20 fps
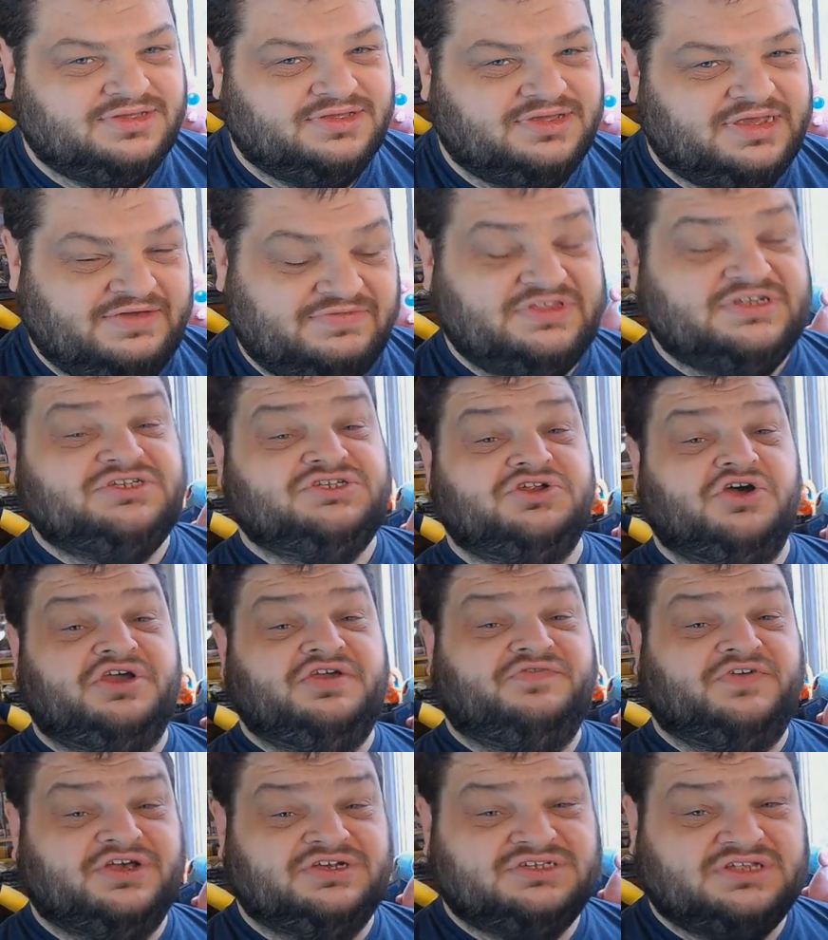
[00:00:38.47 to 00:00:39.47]
If this is not
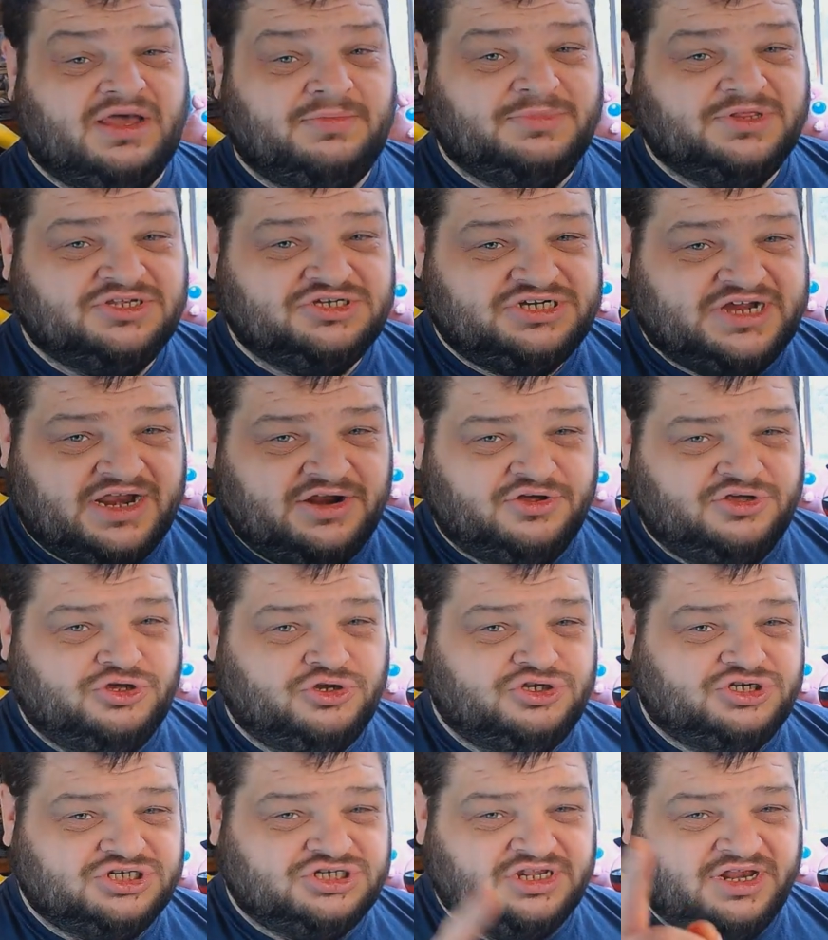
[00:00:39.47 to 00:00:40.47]
your first time on the channel, you
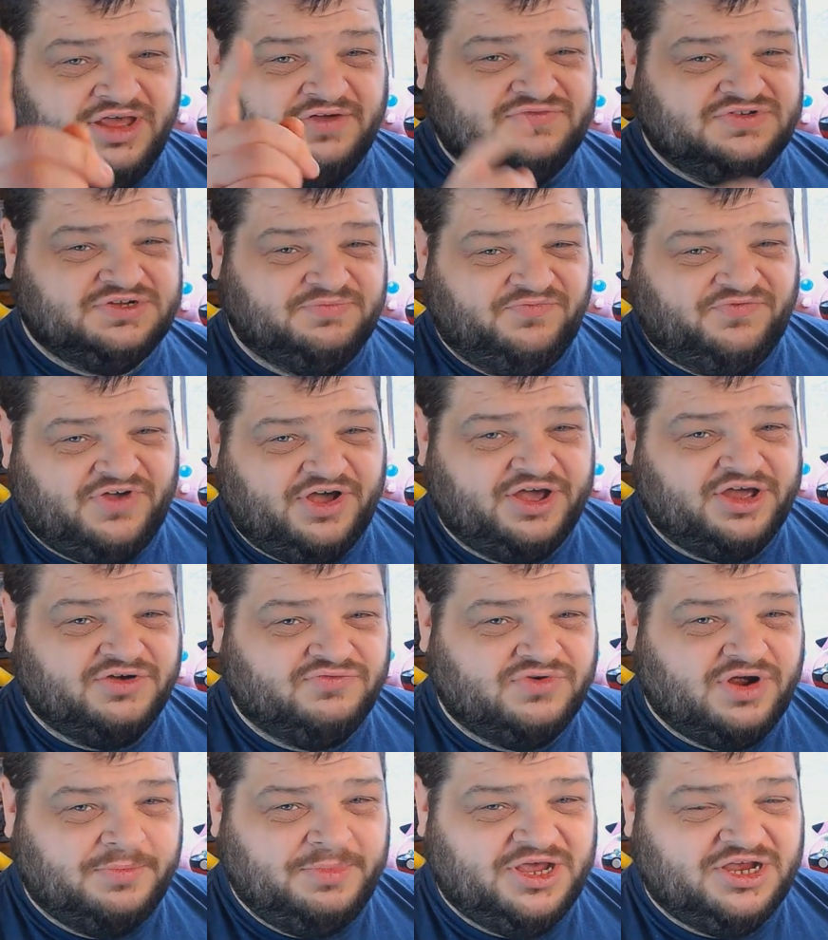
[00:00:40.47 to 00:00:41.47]
just love some fucking
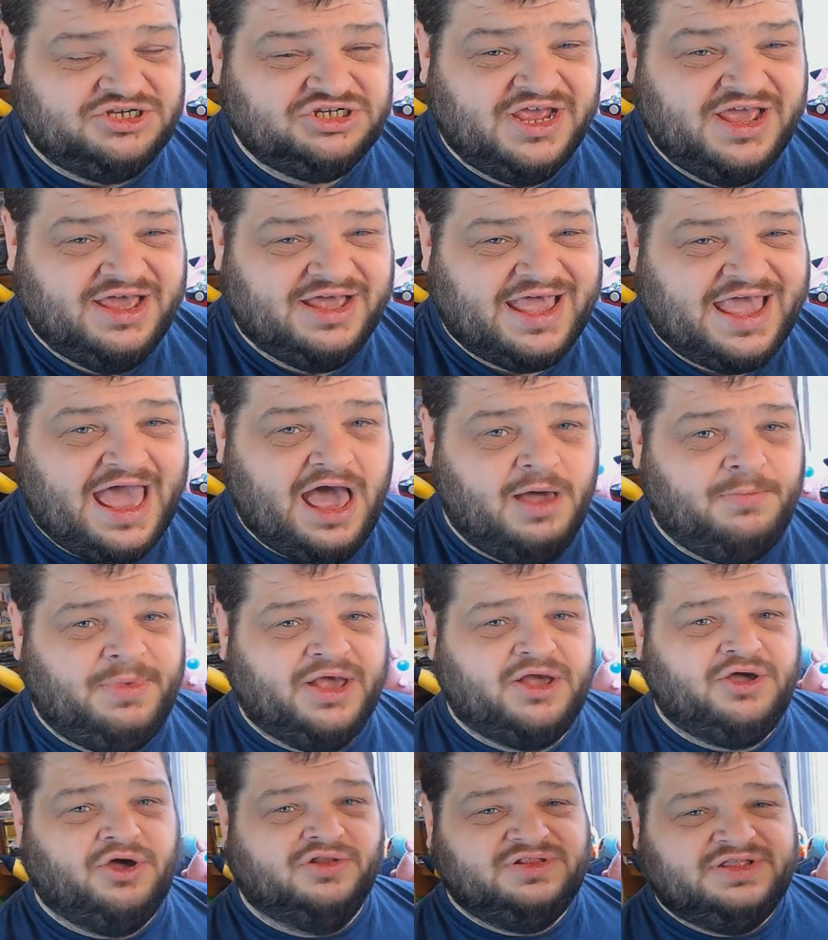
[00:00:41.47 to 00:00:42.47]
rubbish, get out of my
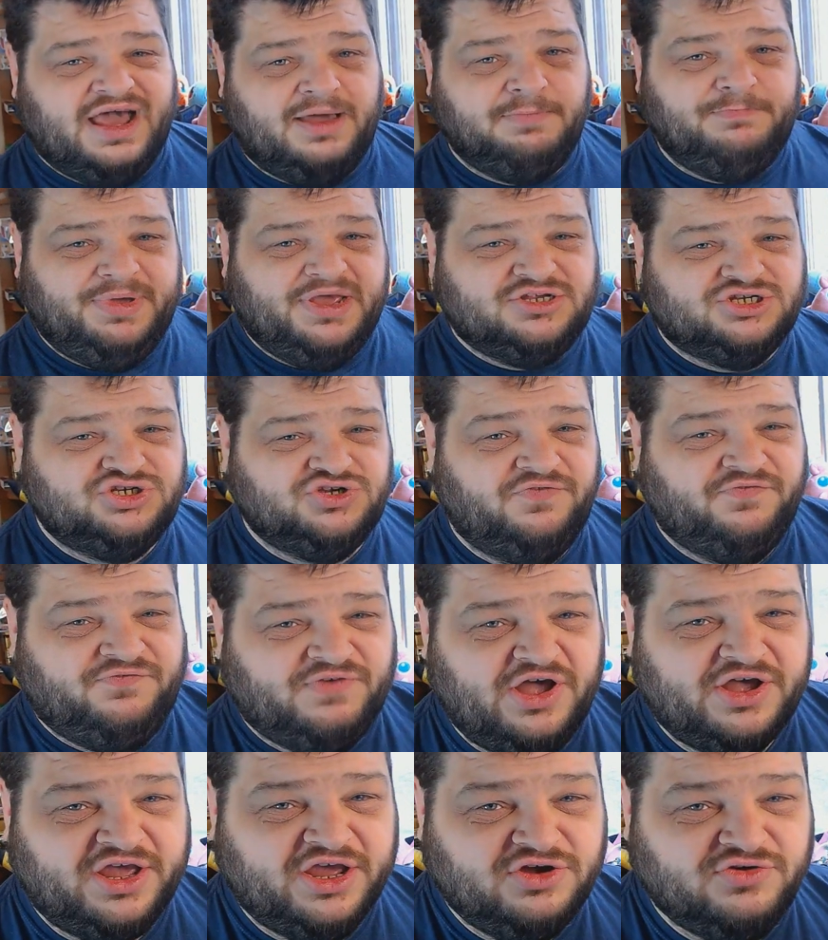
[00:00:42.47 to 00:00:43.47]
goddamn binge, you
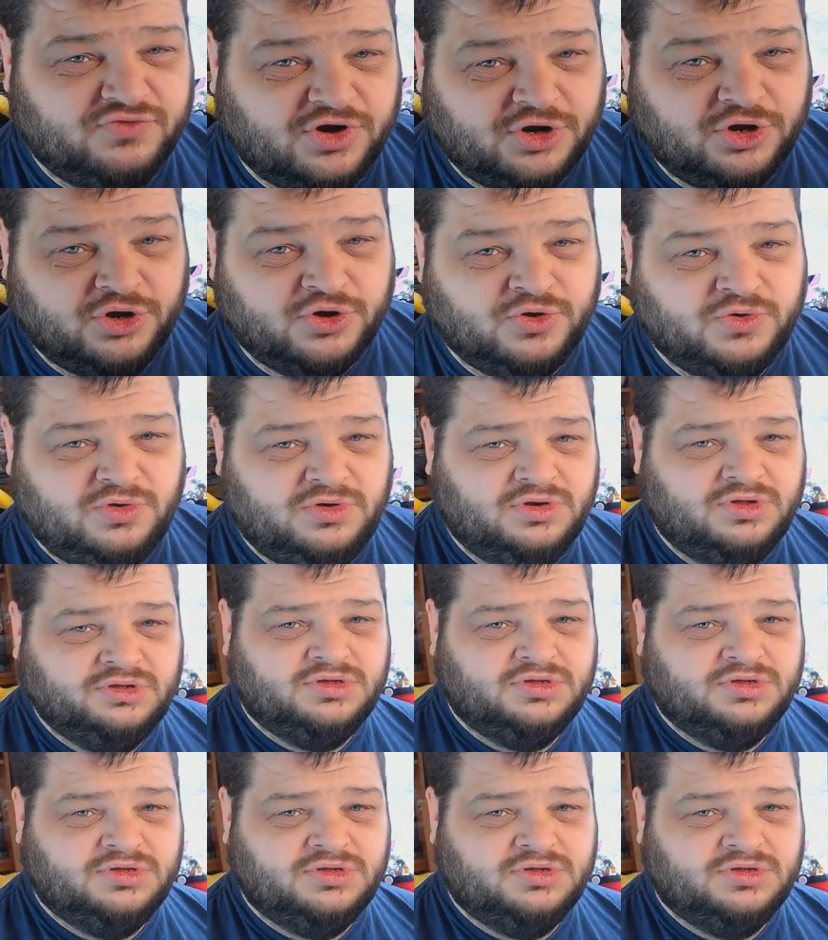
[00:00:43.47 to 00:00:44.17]
fucking raccoon.